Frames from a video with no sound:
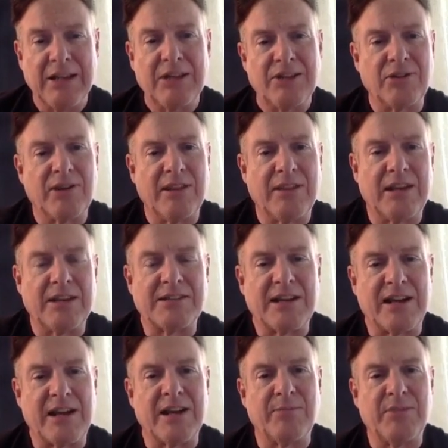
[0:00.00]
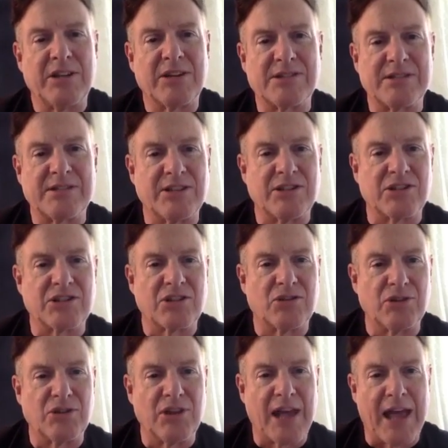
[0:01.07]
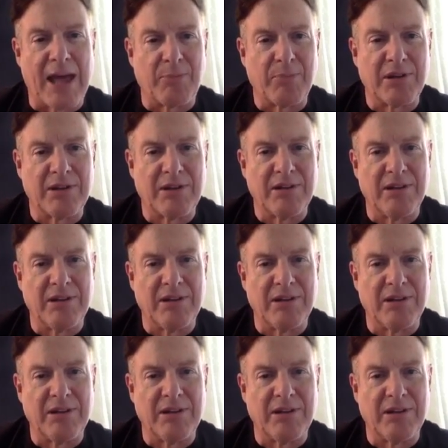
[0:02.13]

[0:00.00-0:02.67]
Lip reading: during that time because they just couldn't happen.